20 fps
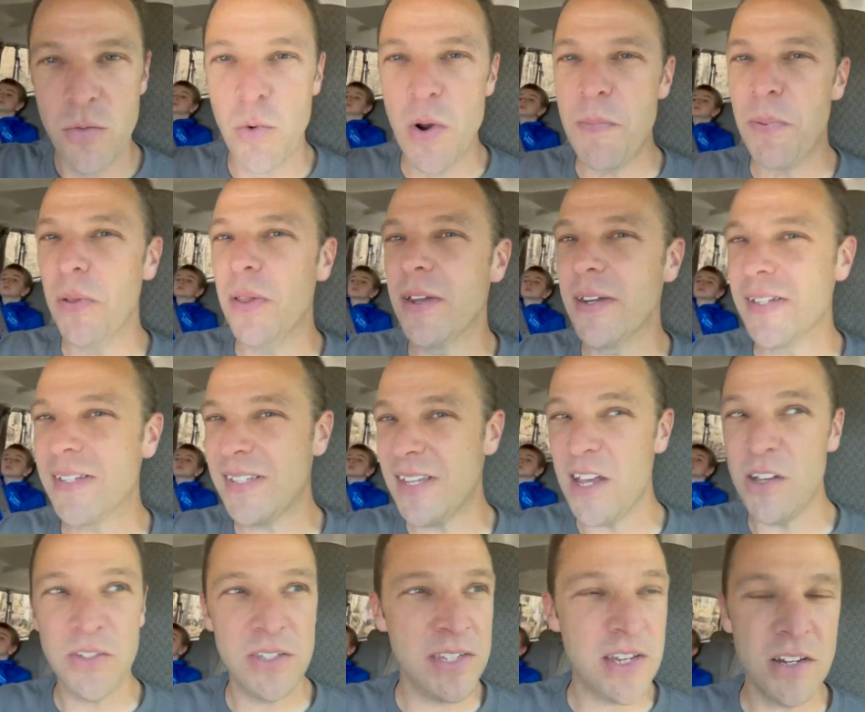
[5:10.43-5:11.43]
We pull in a
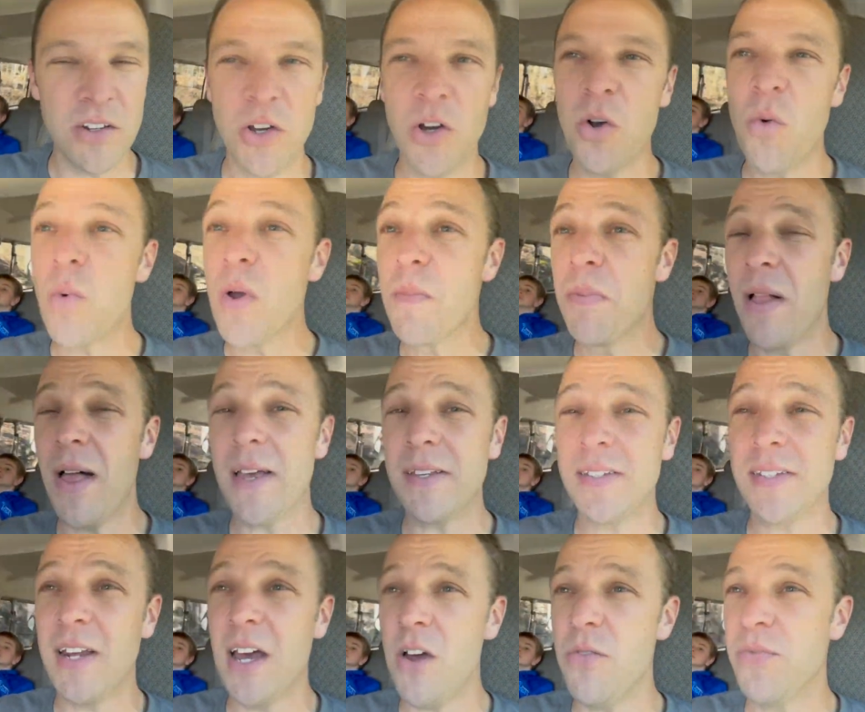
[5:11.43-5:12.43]
cell signal, we
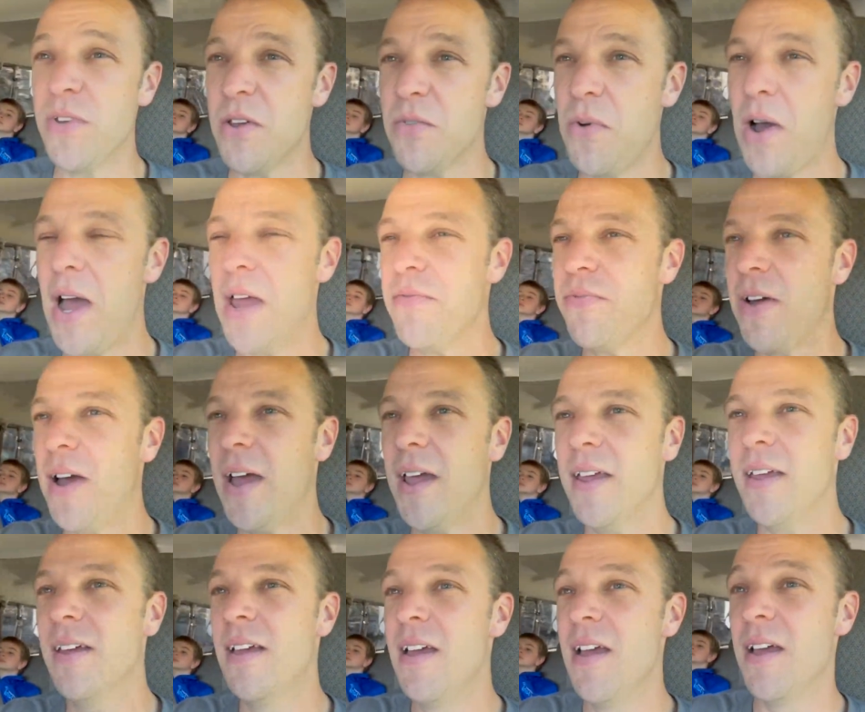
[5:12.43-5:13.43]
blast it out via
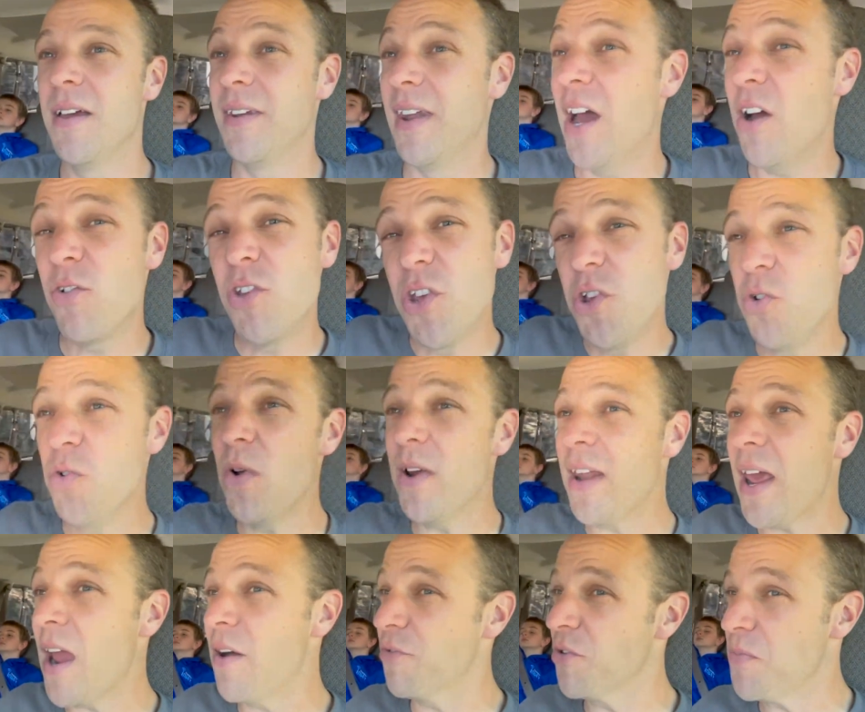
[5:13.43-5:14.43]
Wi-Fi. Now you
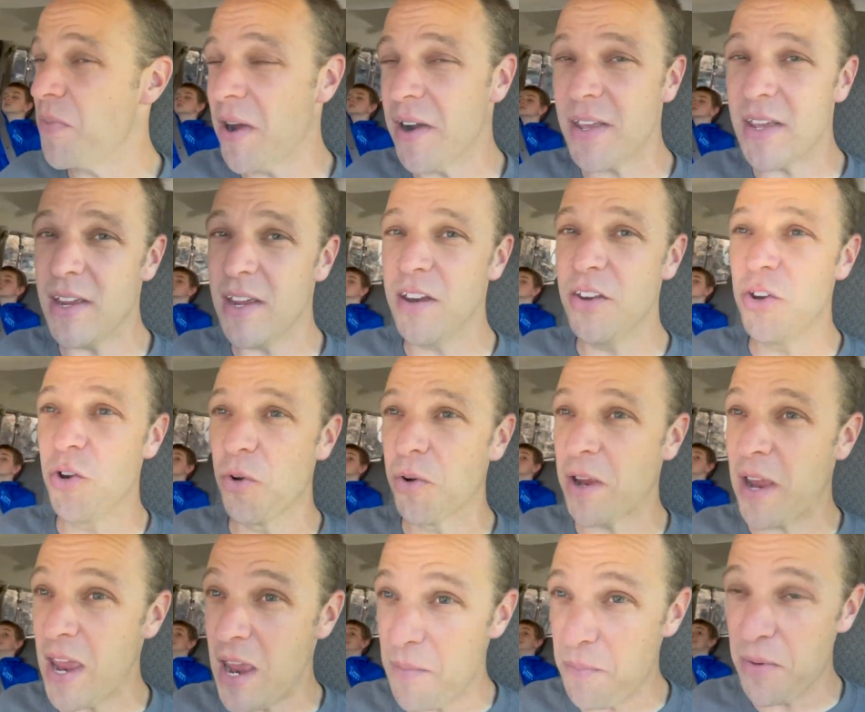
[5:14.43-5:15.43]
and everybody in your
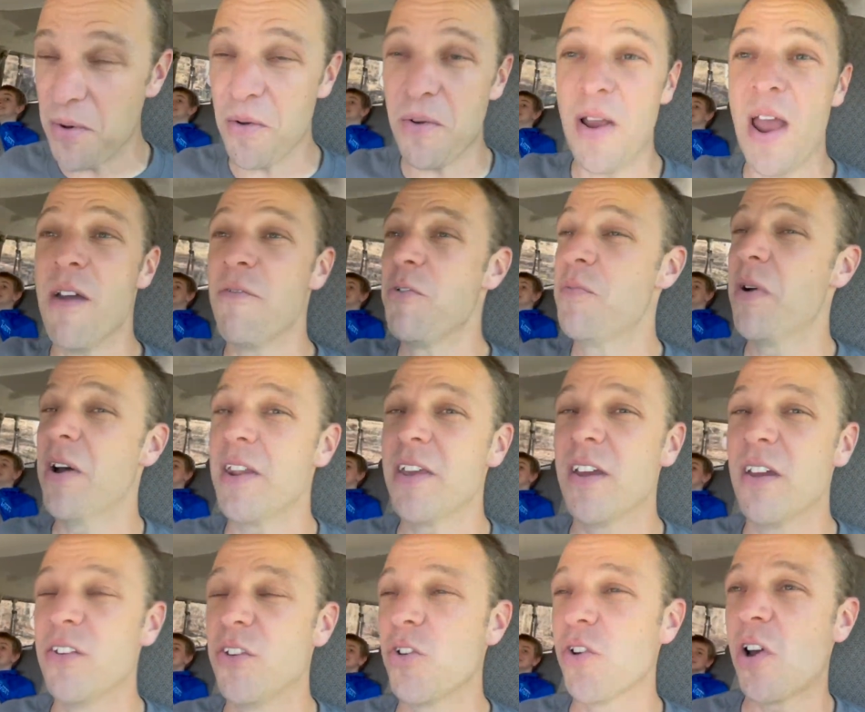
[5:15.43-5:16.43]
camper,
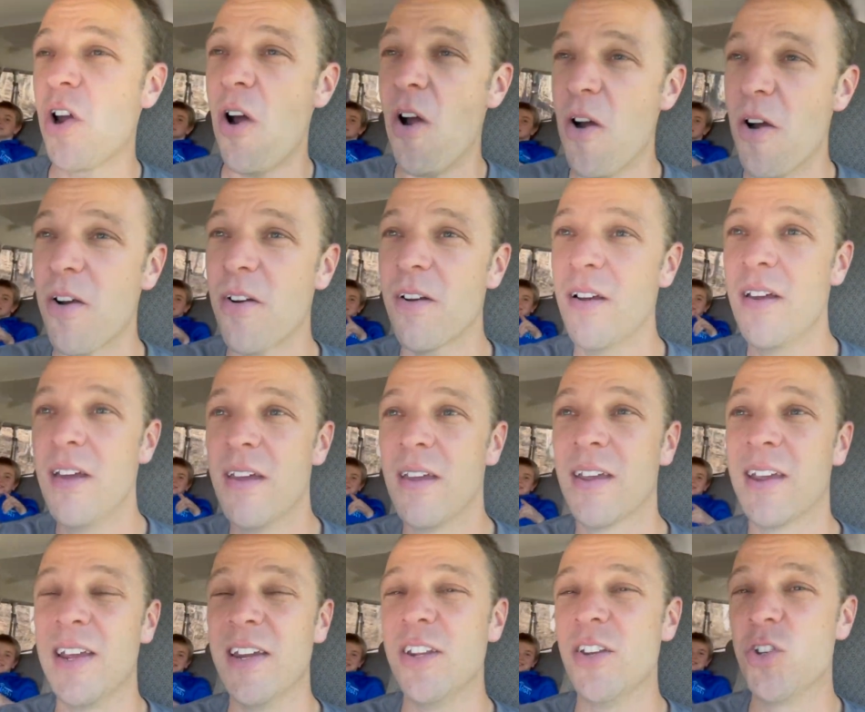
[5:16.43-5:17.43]
everybody in your car
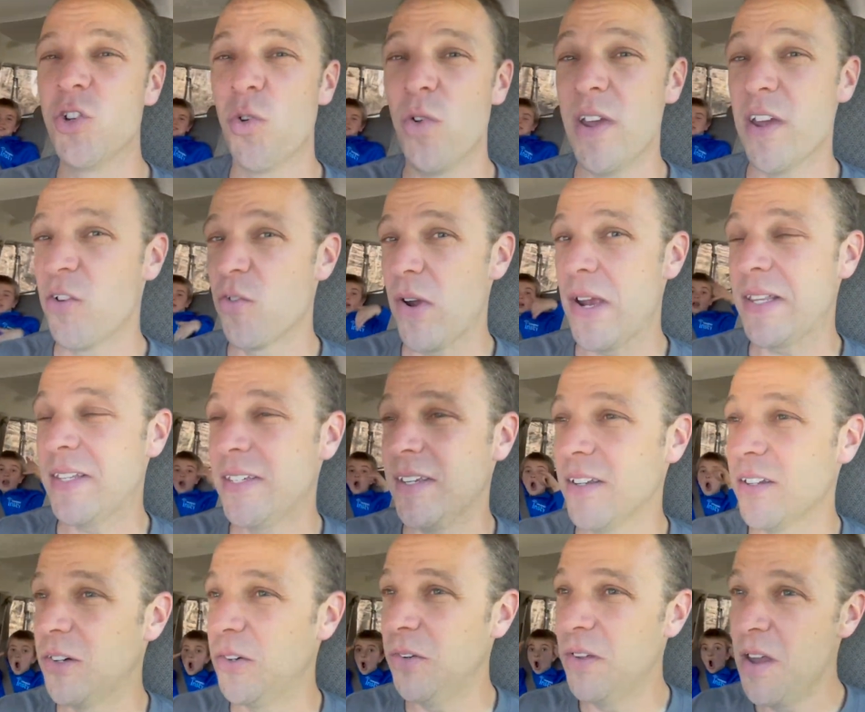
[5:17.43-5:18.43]
can enjoy a great
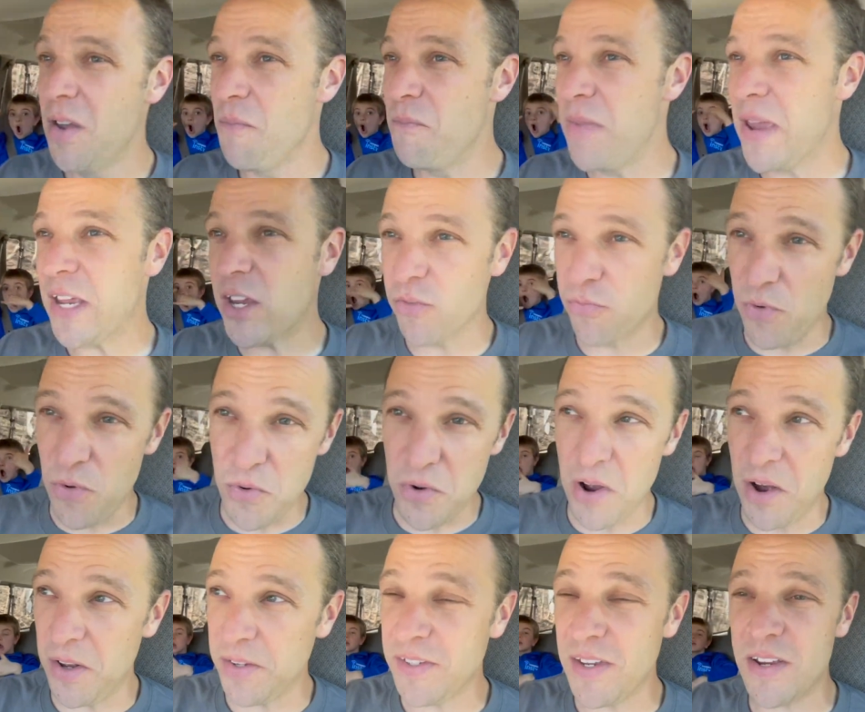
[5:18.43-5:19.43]
signal. Make your phone
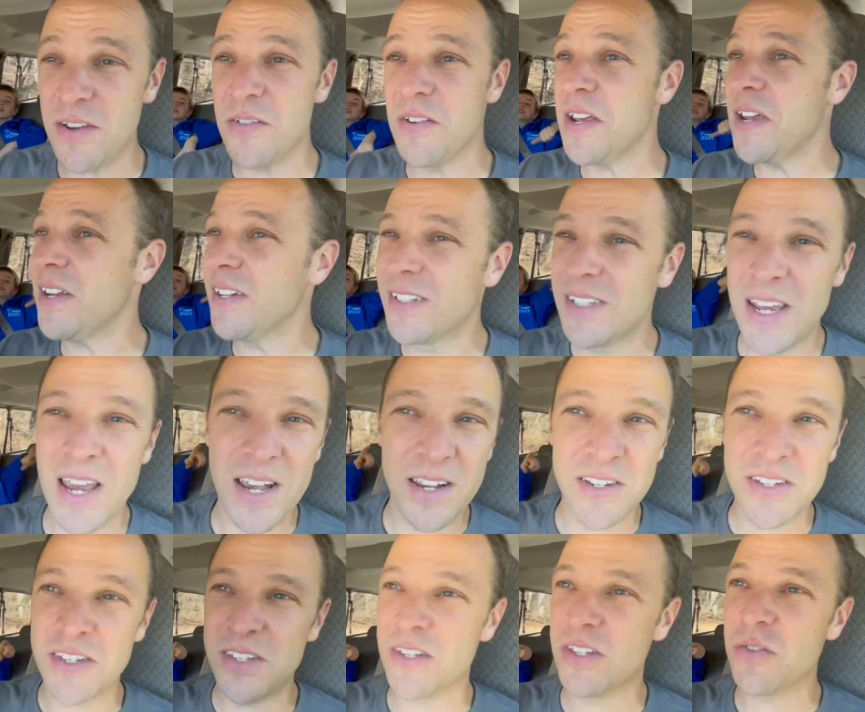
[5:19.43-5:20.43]
calls that you need,
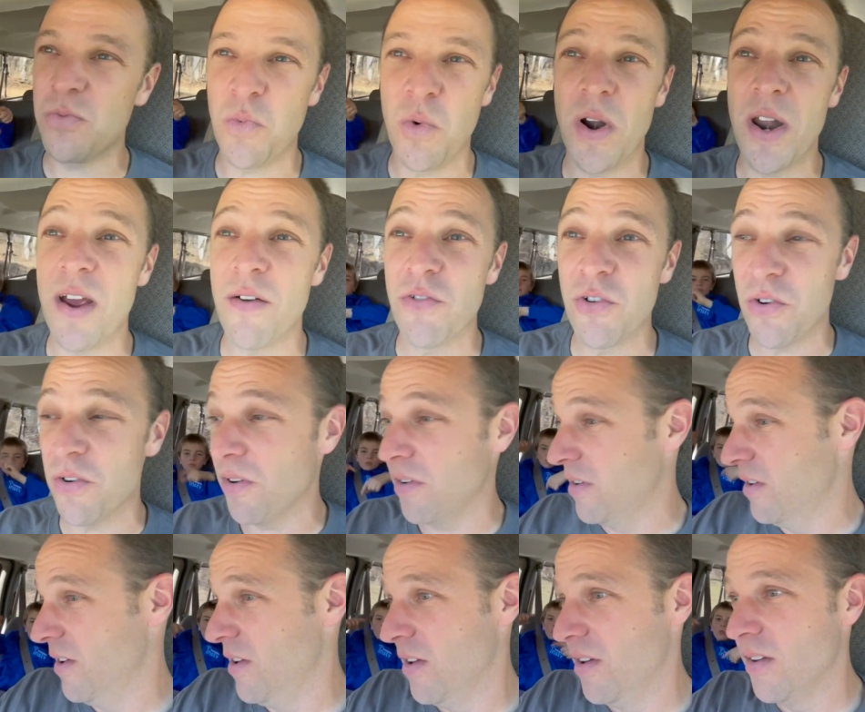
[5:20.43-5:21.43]
texts, whatever,
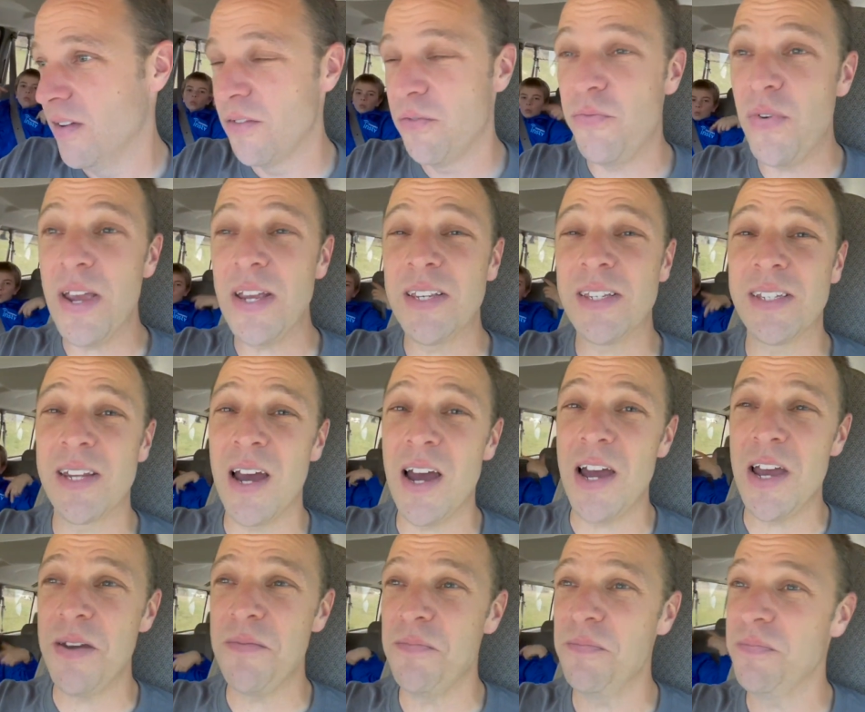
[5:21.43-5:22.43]

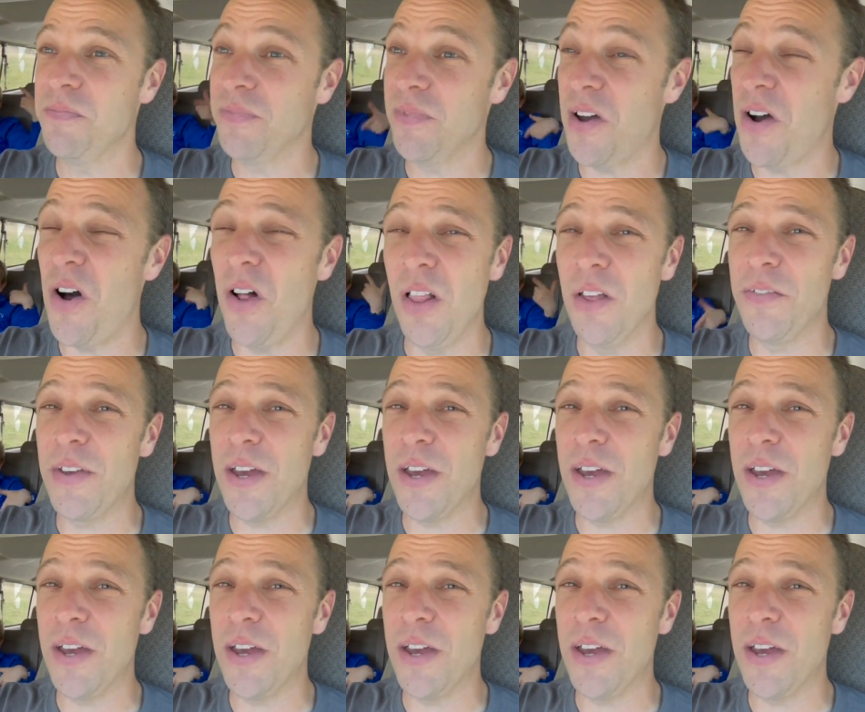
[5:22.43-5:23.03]
FaceTime, all of